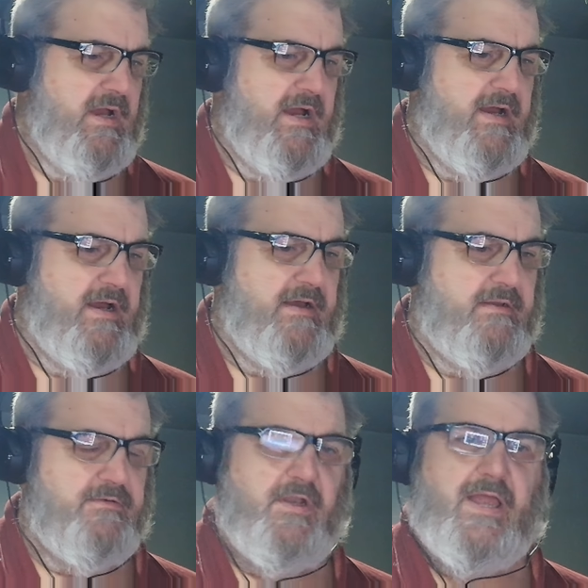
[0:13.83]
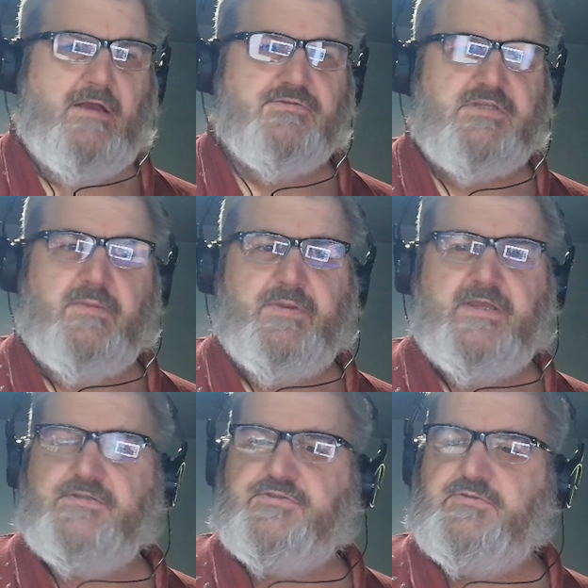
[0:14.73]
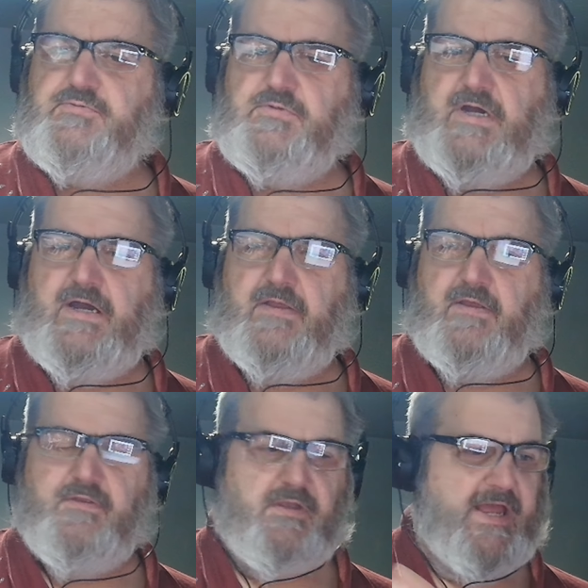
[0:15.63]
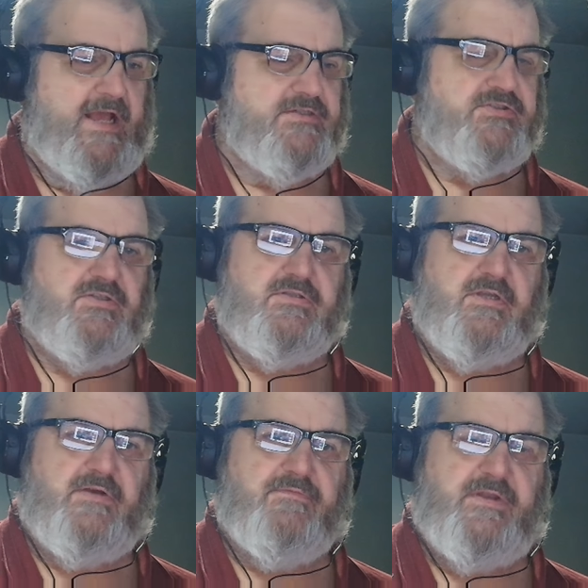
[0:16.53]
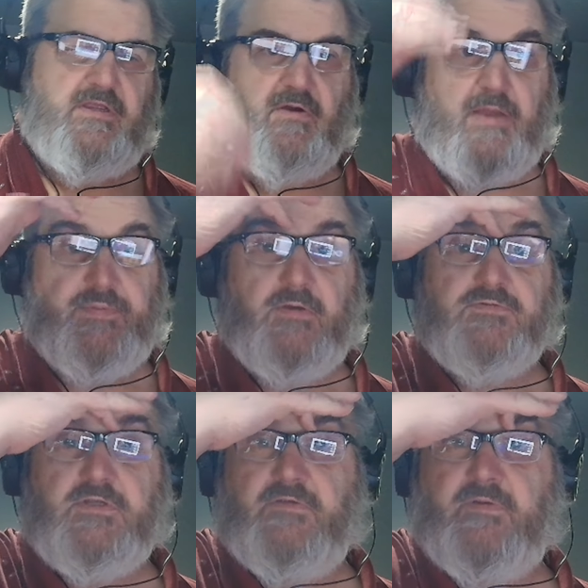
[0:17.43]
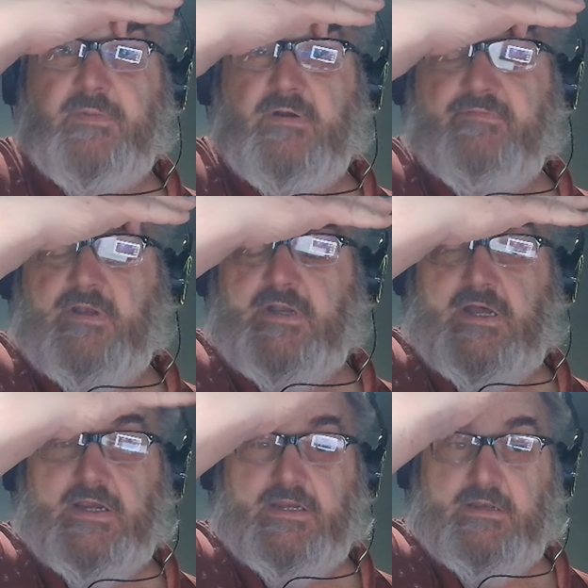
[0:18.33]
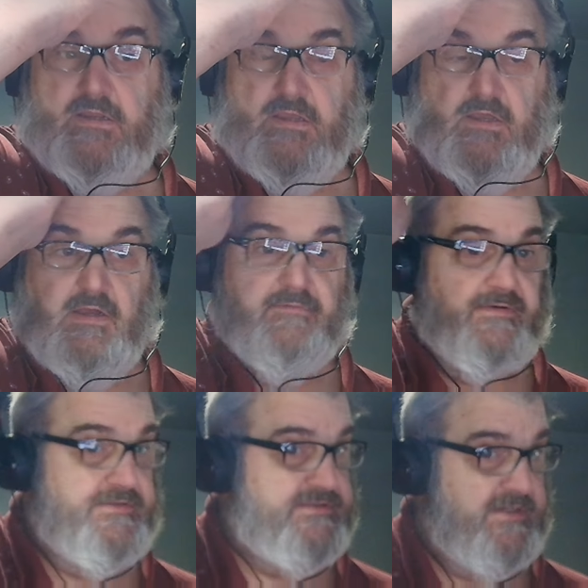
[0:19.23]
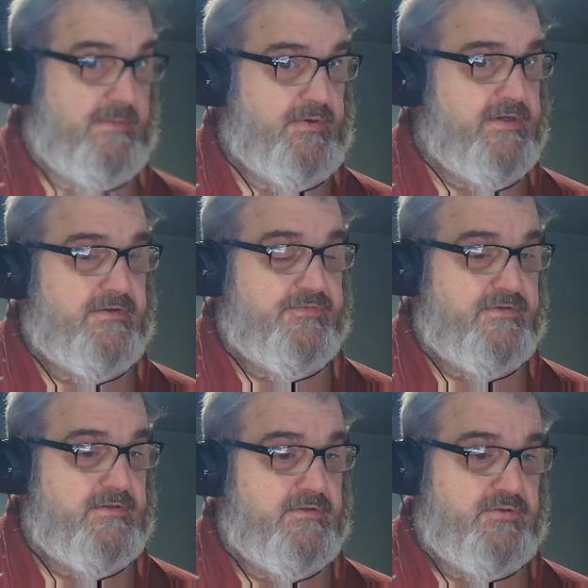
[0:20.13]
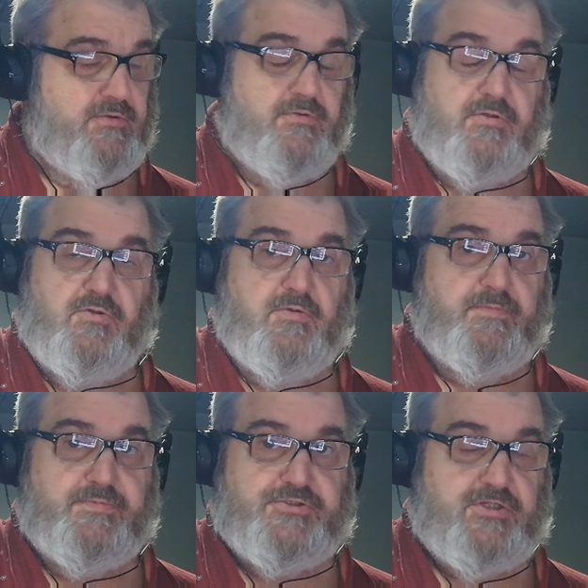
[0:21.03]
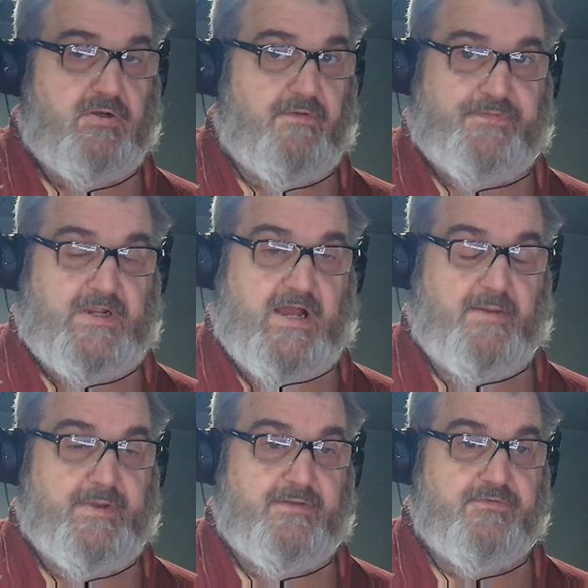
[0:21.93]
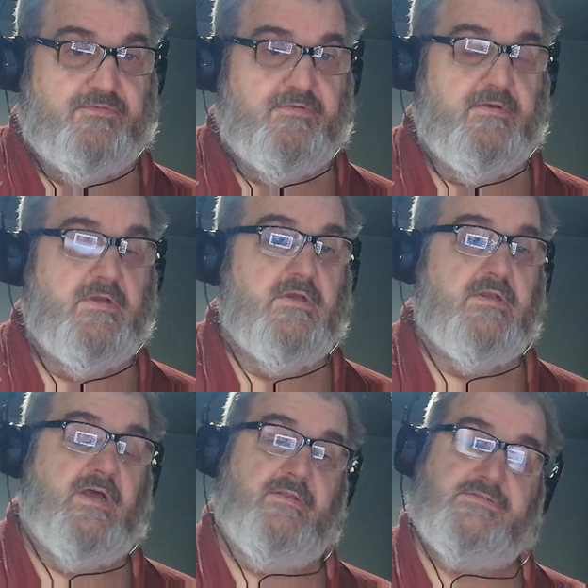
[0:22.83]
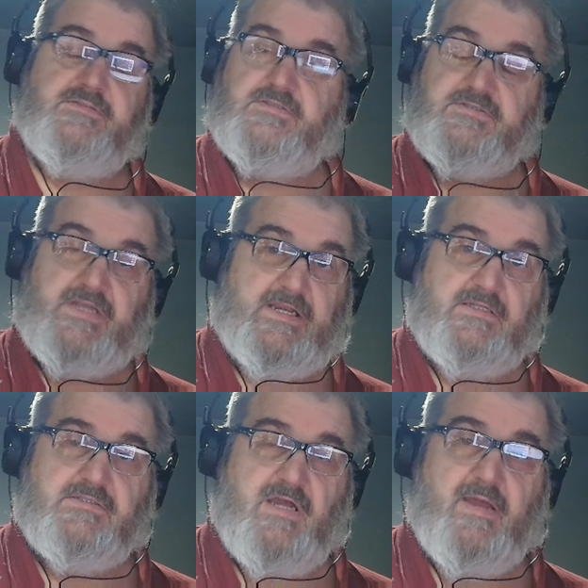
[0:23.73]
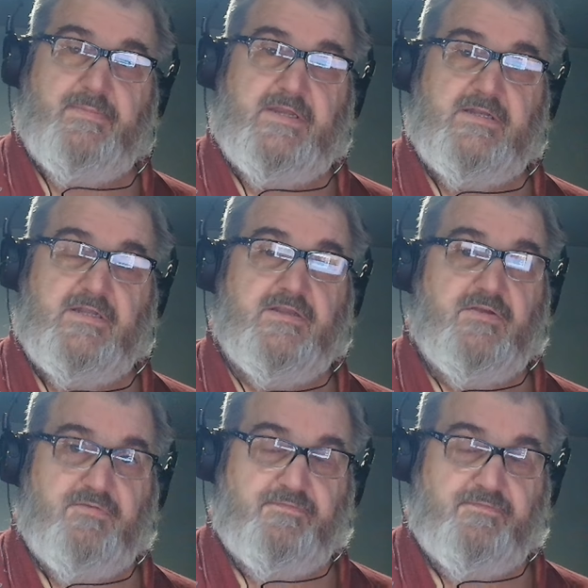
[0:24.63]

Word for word: A uh, little housekeeping issue. Uh, the last uh, video I posted of Amira Willighagen, for some reason, YouTube shut off the comments. Now, this is the second time they did this.